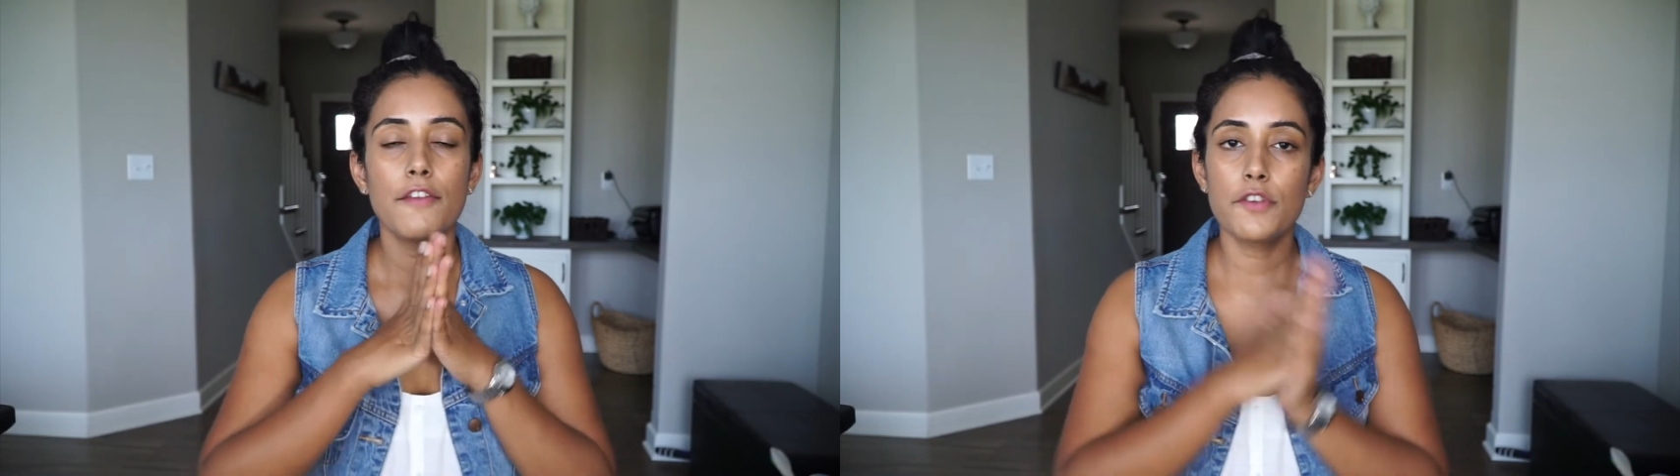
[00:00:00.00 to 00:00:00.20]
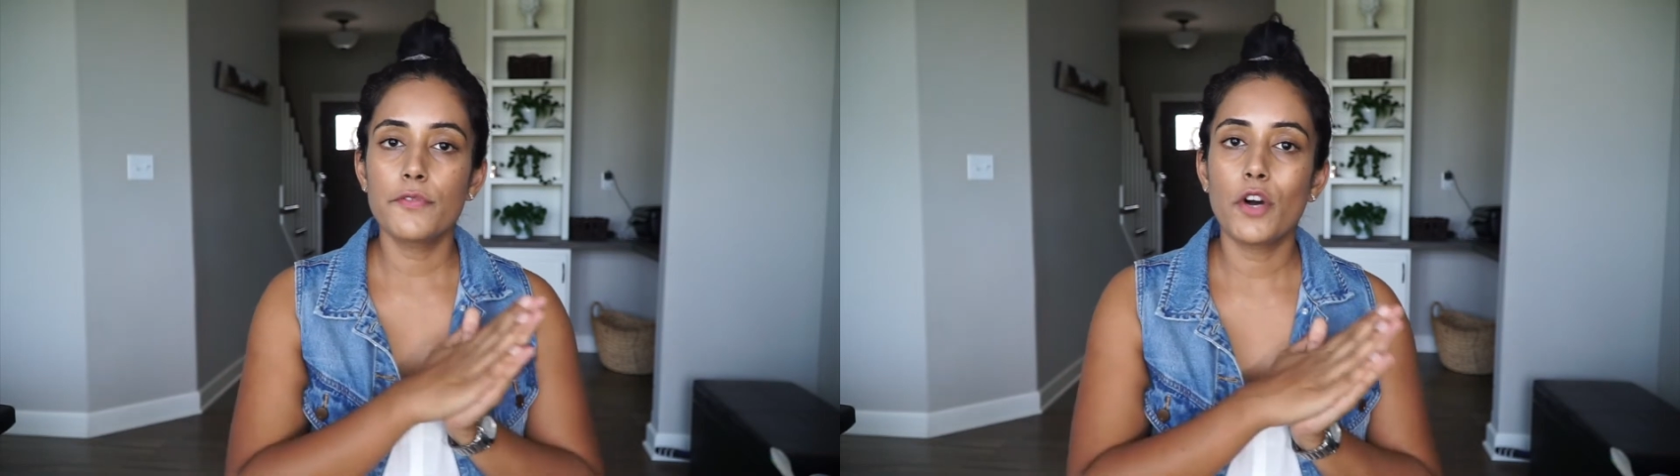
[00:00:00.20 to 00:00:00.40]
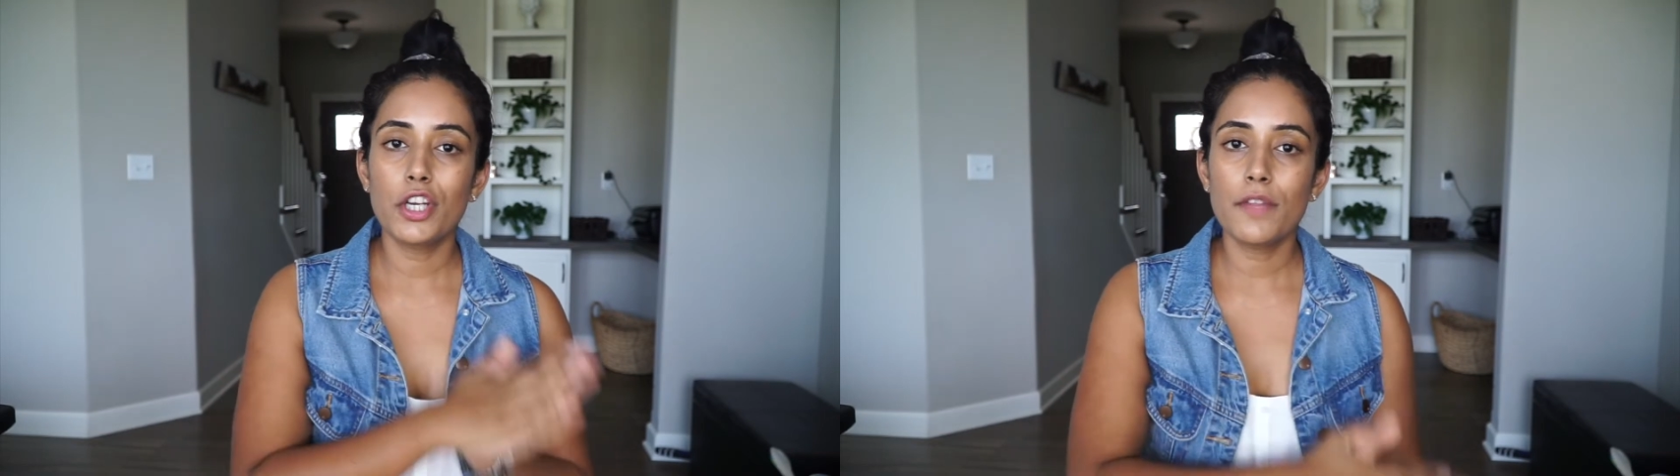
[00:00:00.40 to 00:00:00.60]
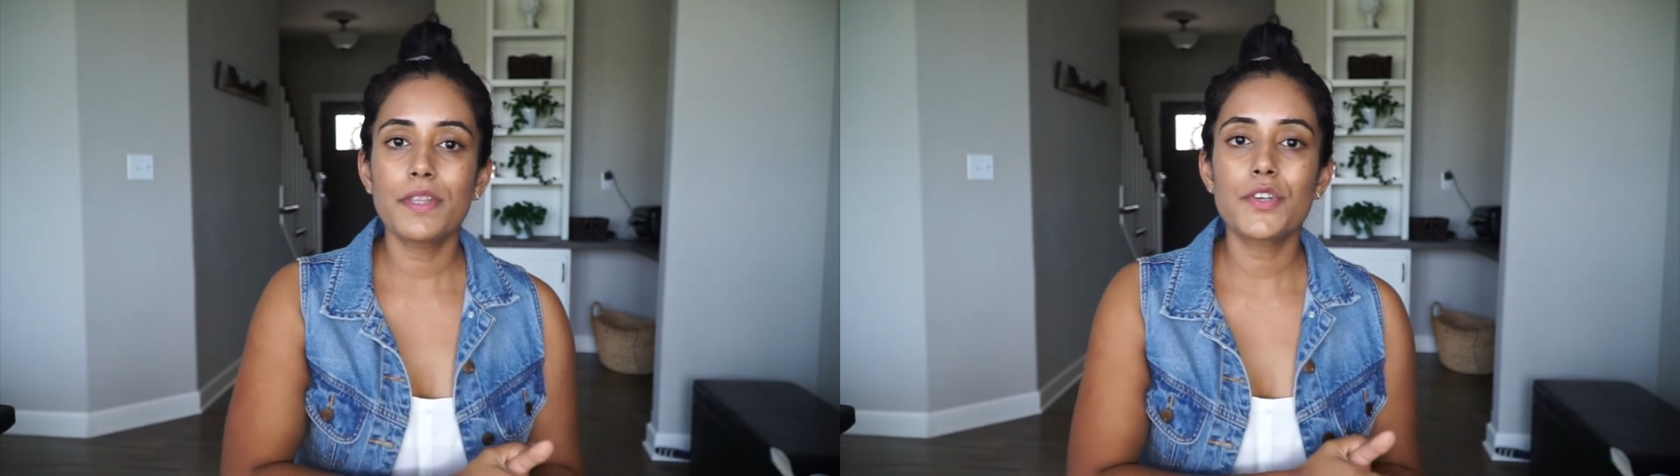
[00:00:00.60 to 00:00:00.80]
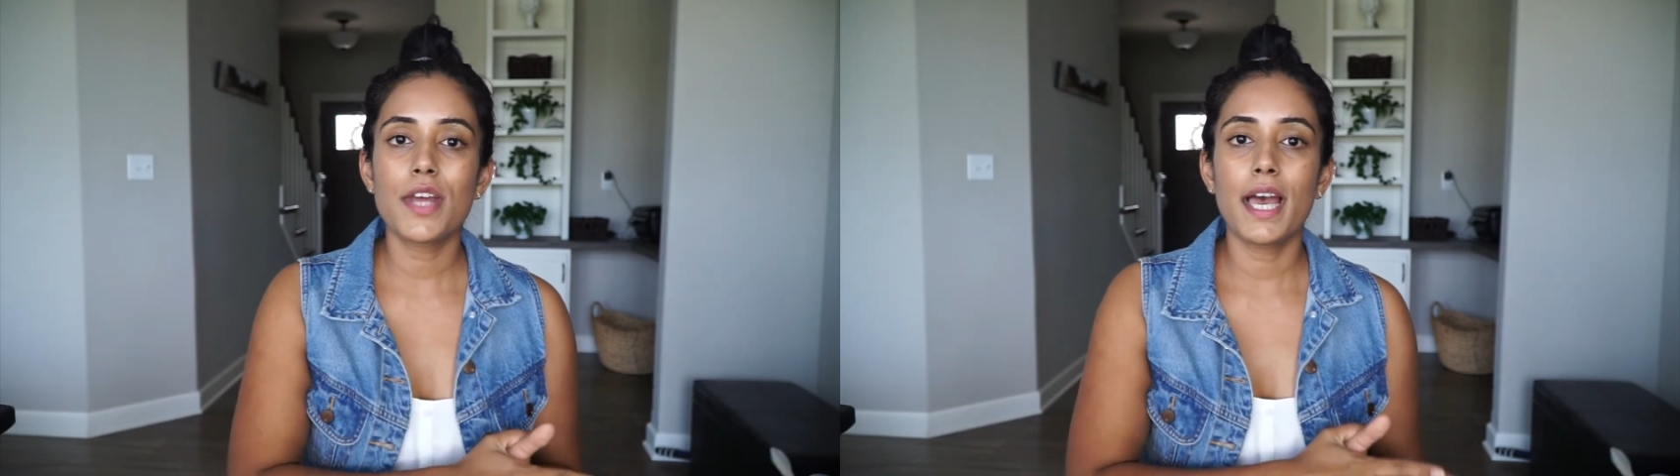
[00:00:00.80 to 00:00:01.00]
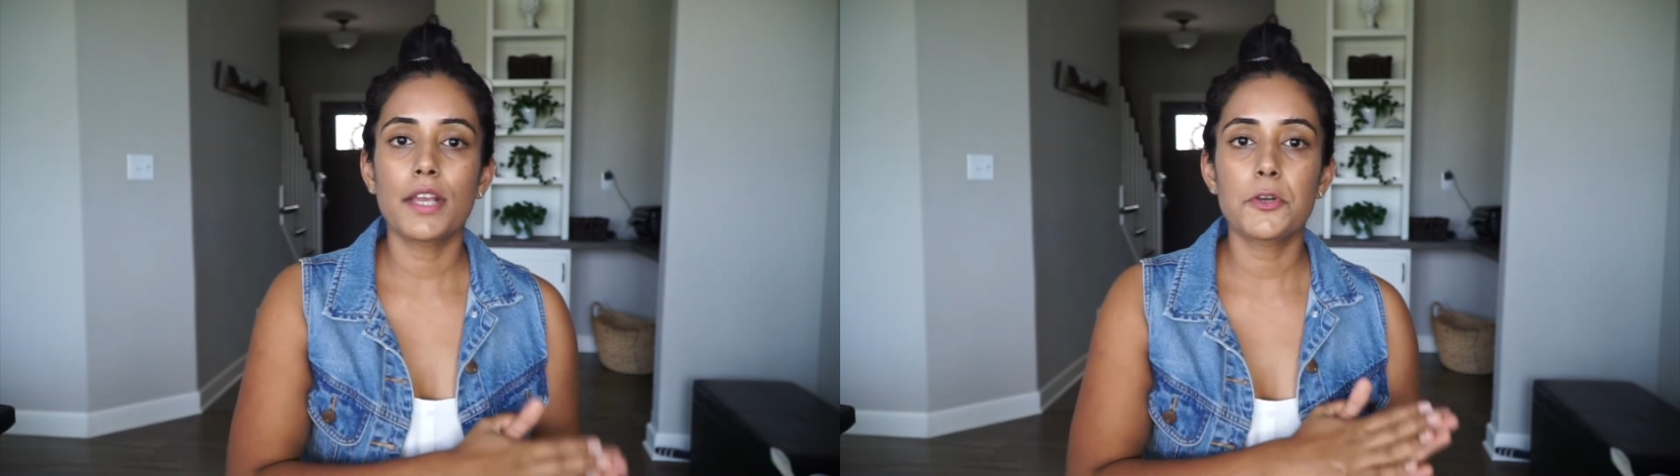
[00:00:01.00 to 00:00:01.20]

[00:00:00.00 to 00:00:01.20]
you've fallen off the track,